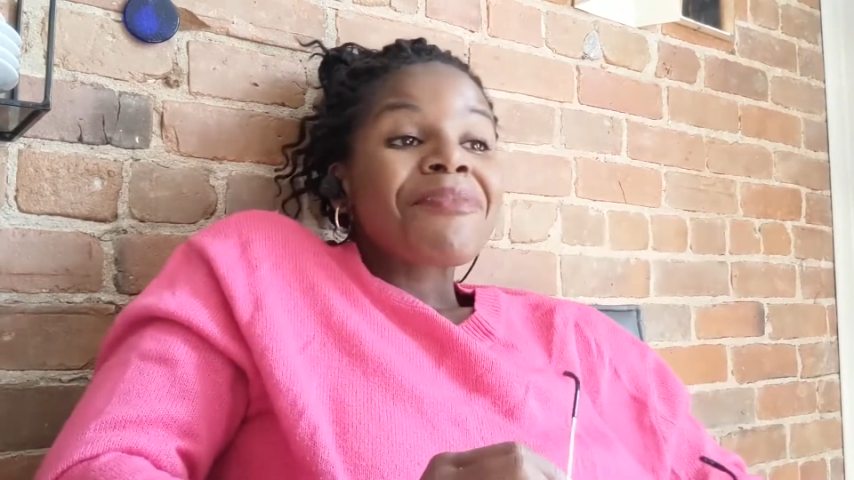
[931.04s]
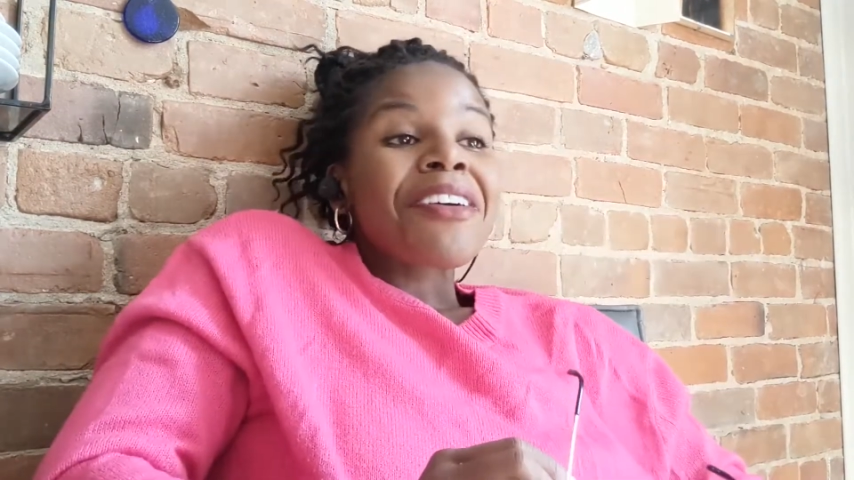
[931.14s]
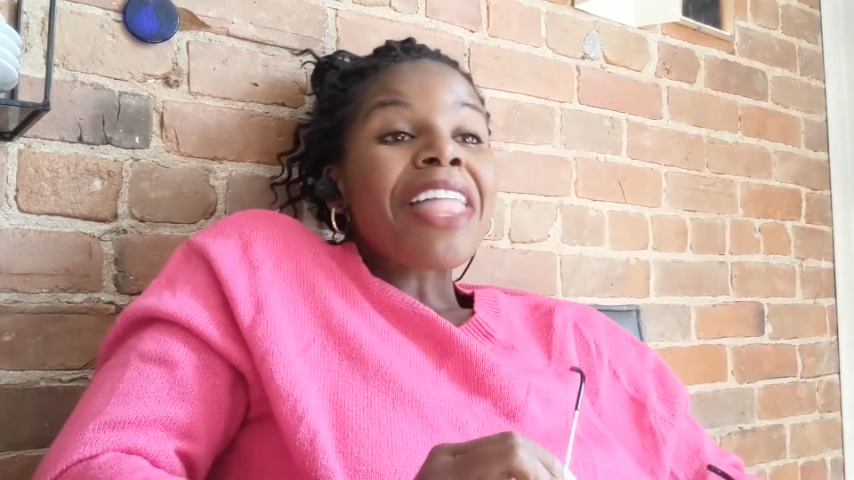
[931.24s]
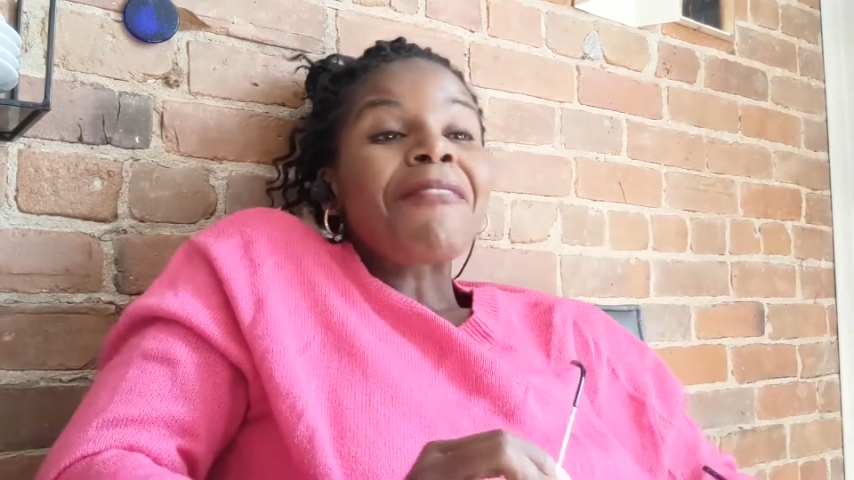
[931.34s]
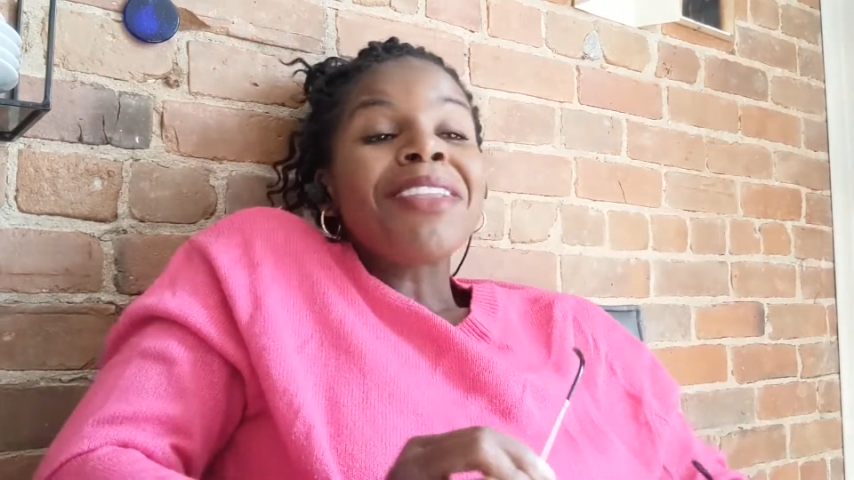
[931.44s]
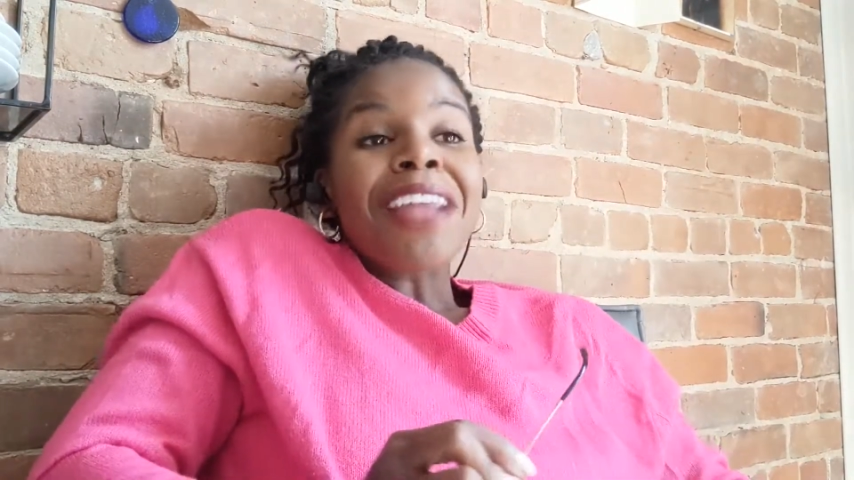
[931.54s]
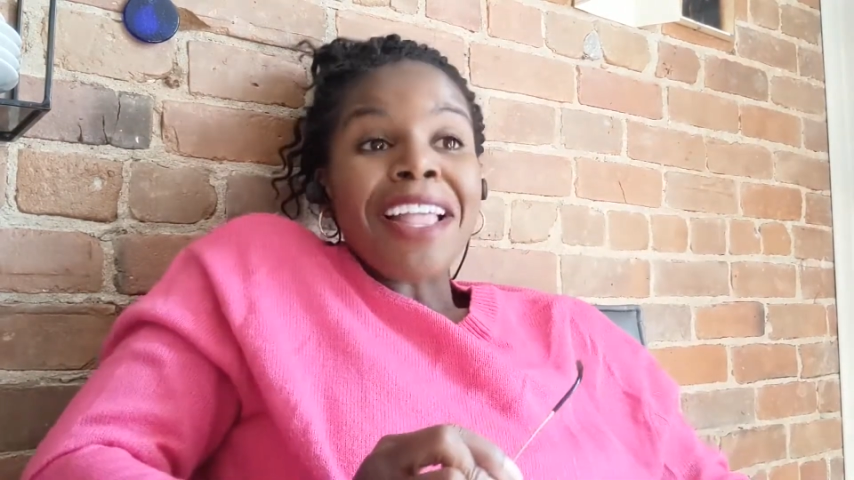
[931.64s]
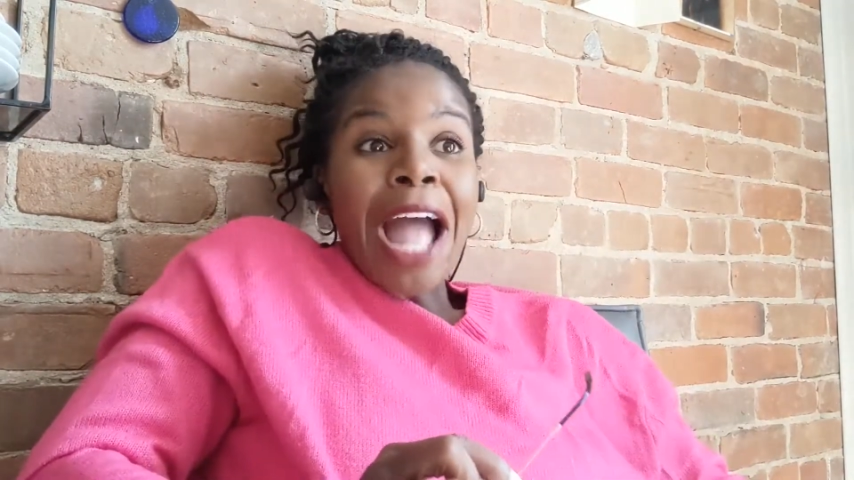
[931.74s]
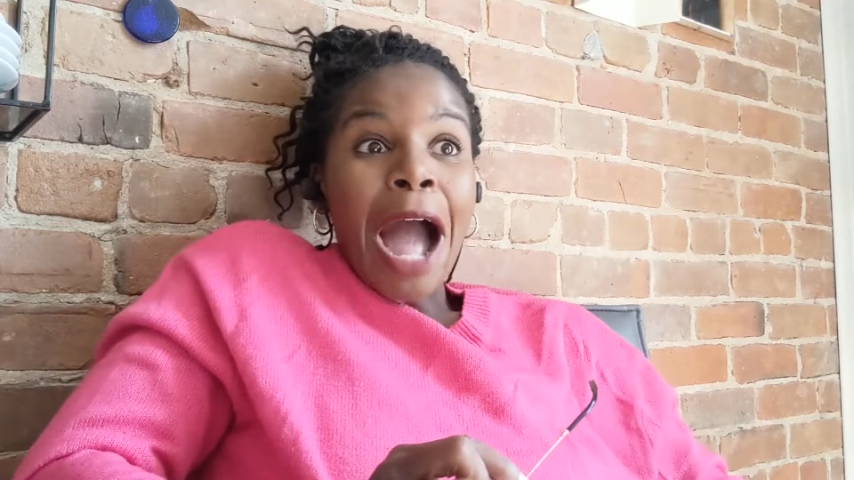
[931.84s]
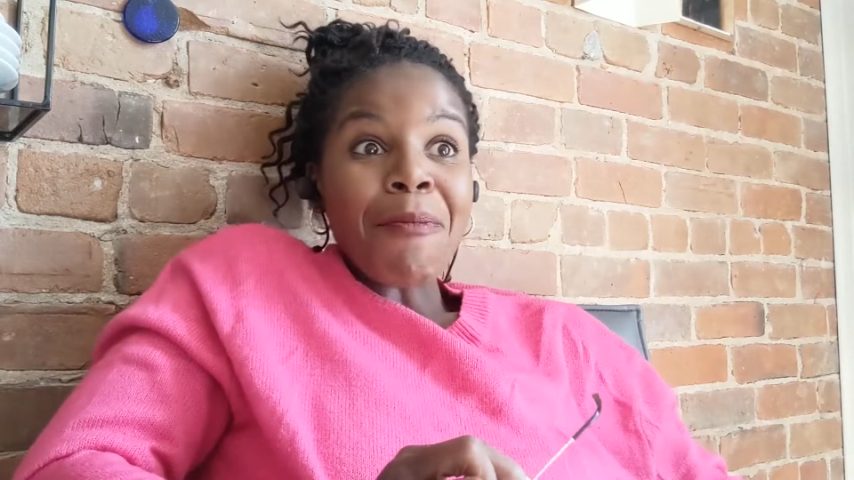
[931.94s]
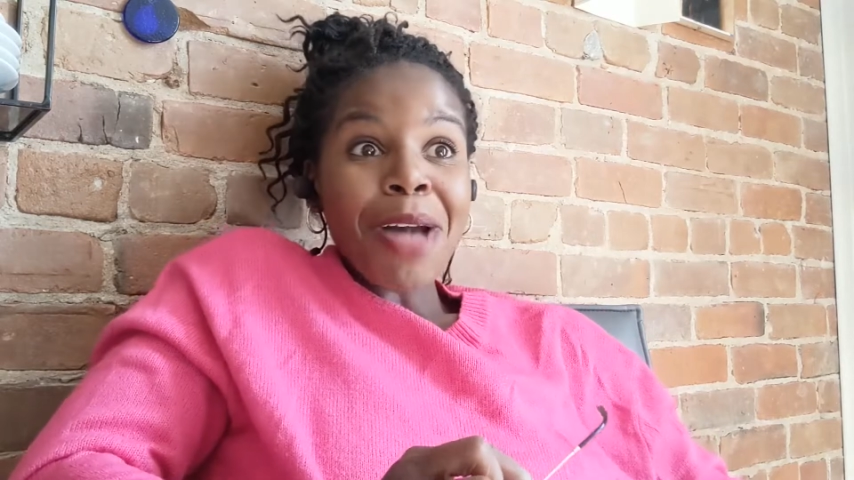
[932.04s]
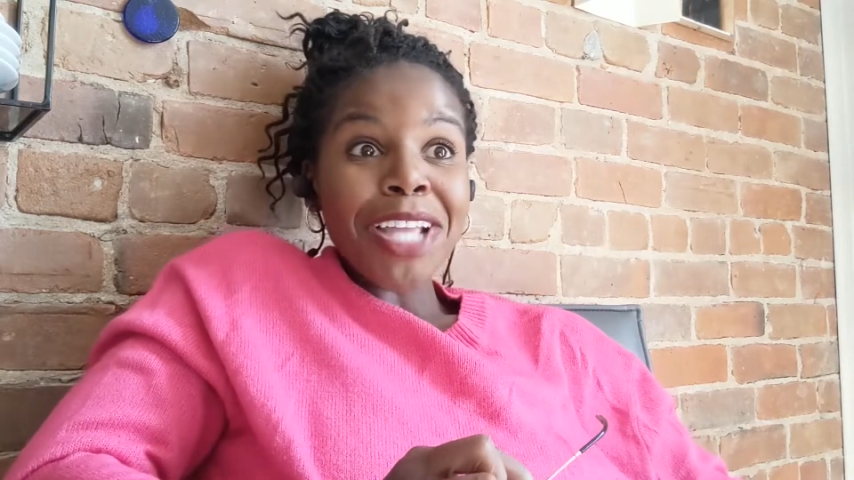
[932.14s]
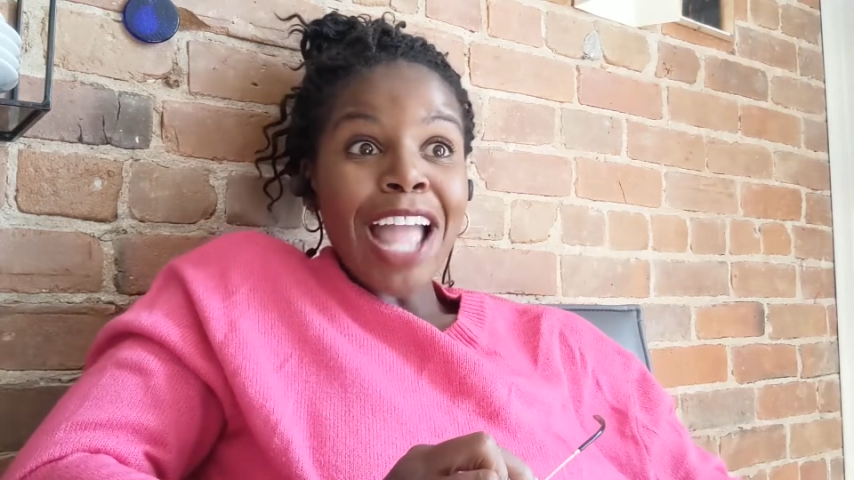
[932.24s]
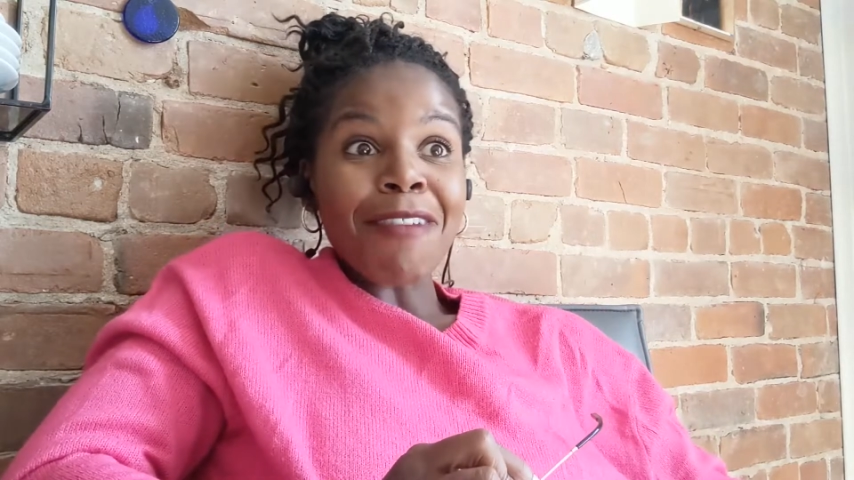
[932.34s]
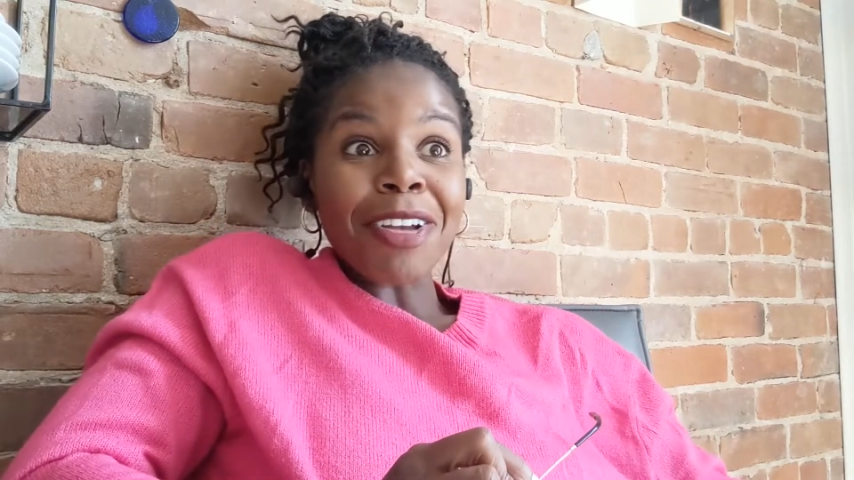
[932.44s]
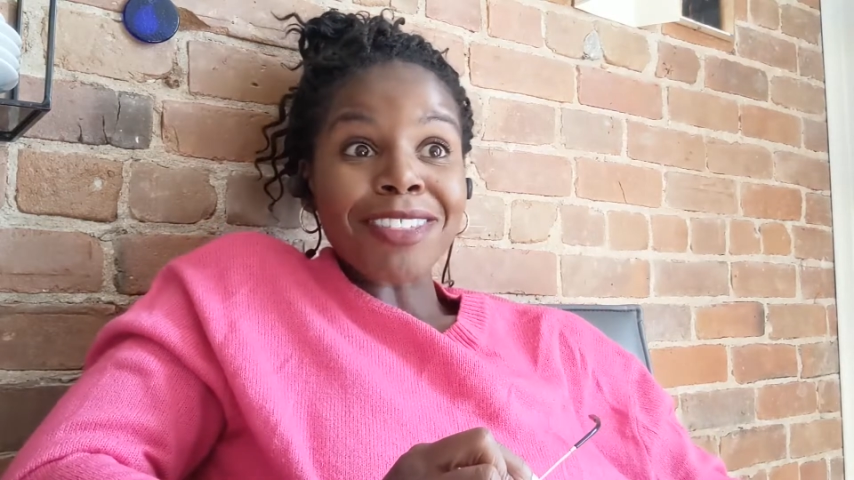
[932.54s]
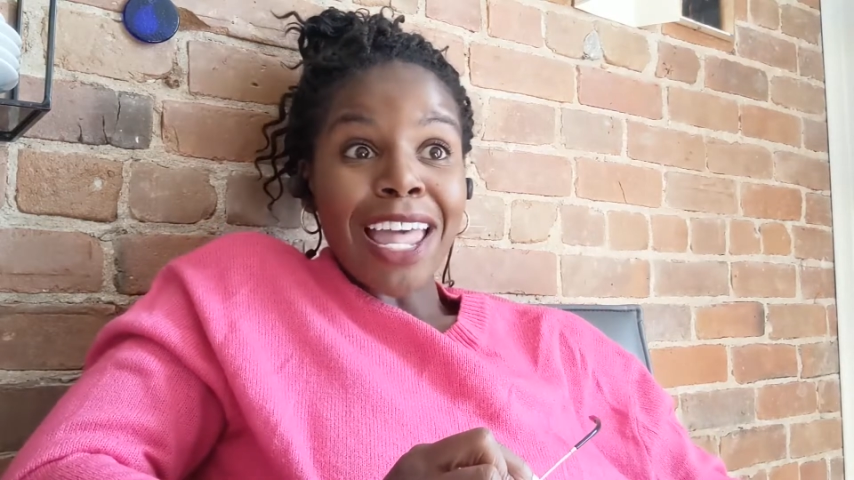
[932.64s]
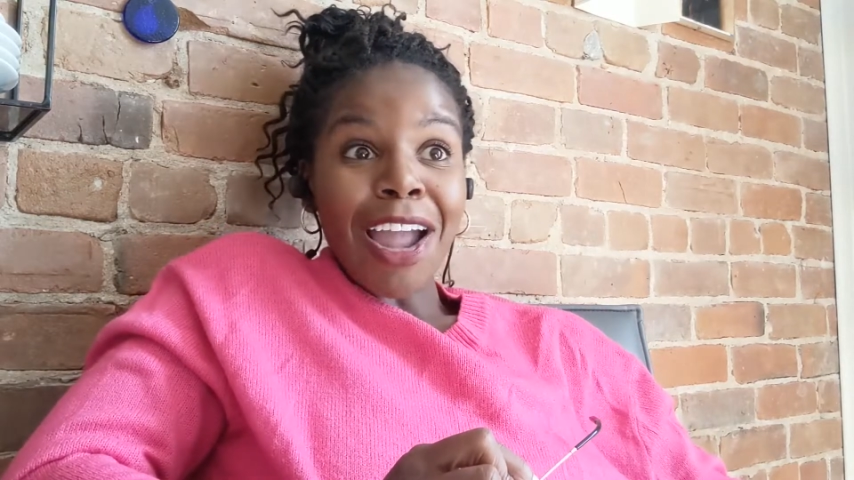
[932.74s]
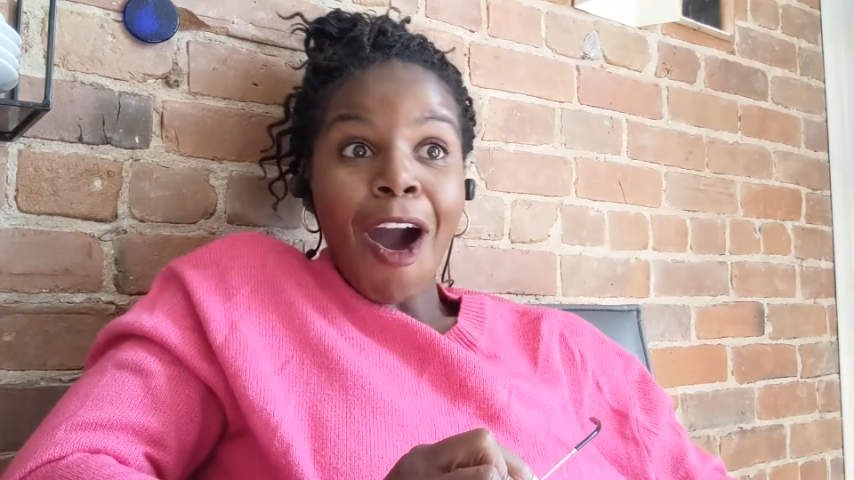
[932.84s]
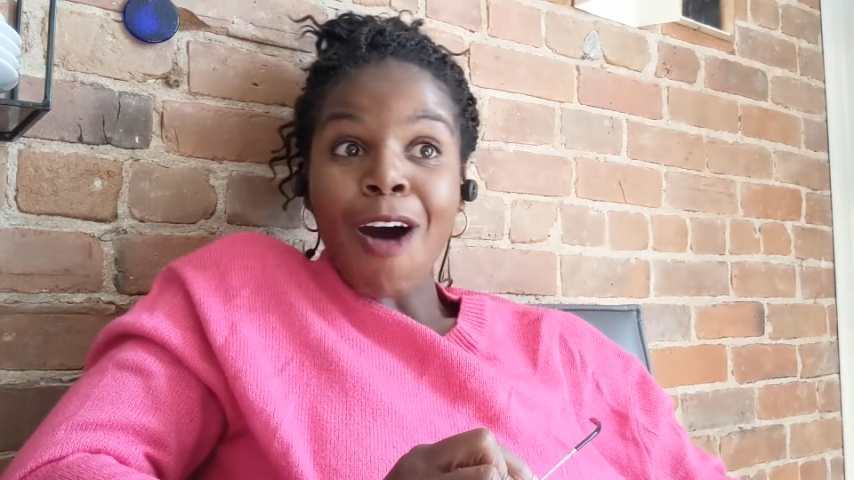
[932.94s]
like, when that happened, I was
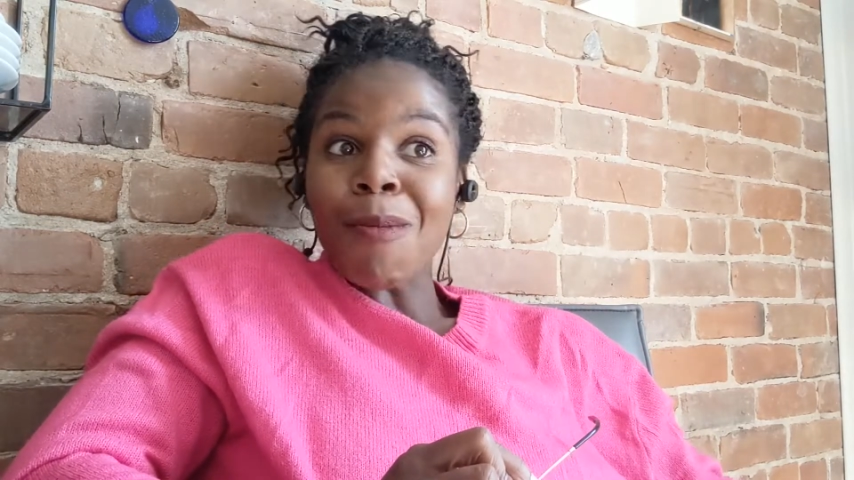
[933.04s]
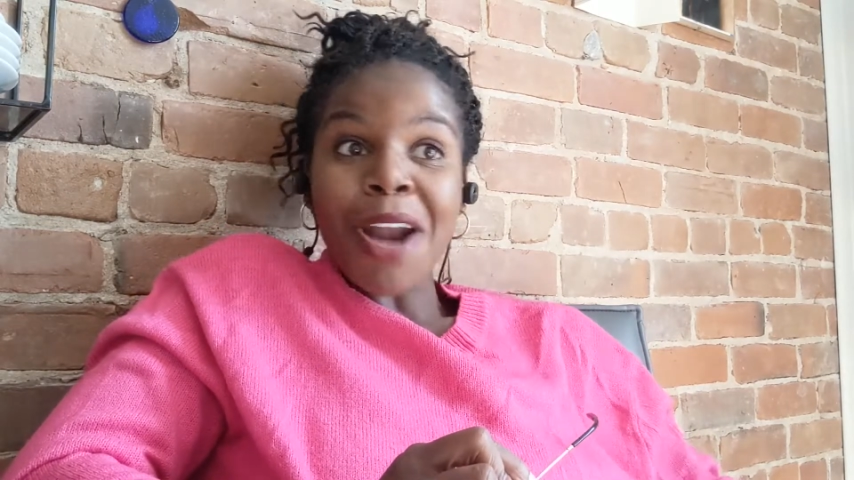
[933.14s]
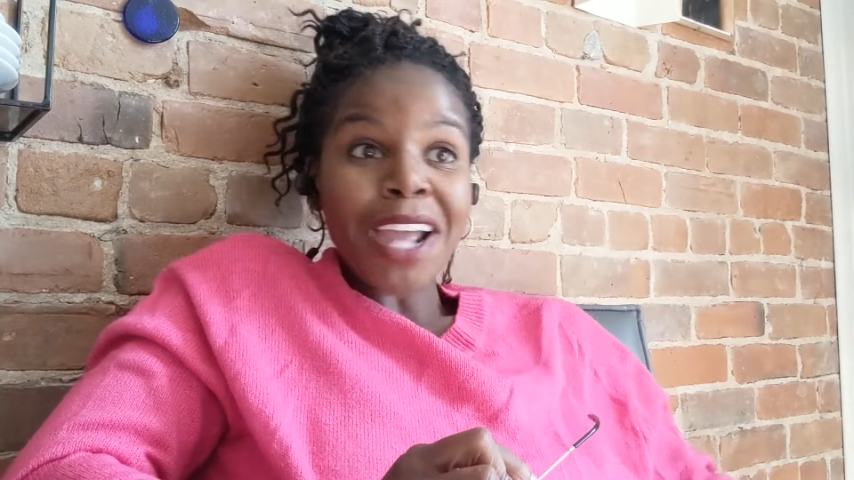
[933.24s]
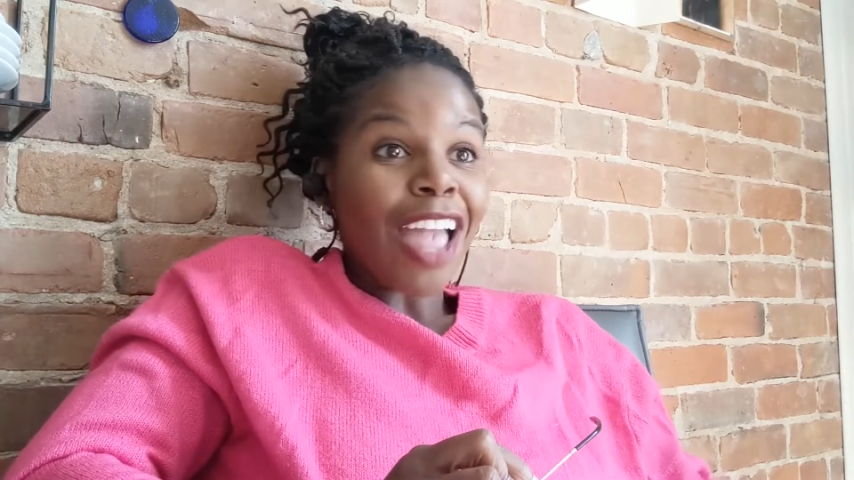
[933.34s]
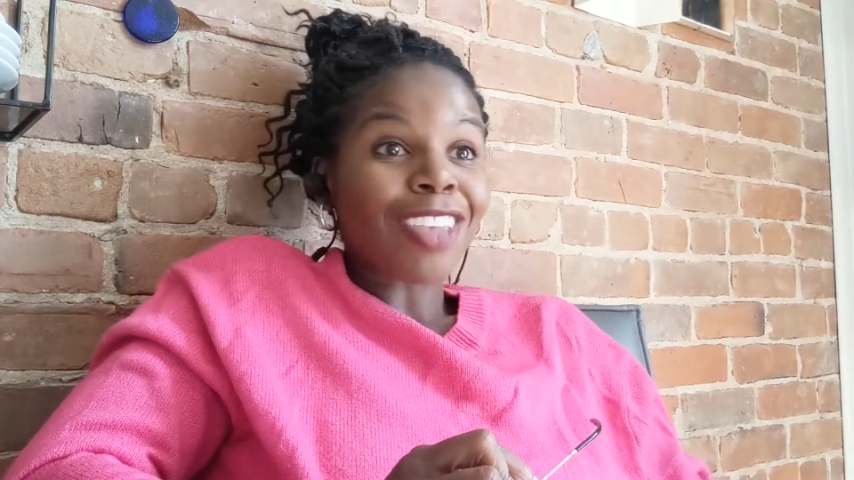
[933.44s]
like, Halbrand,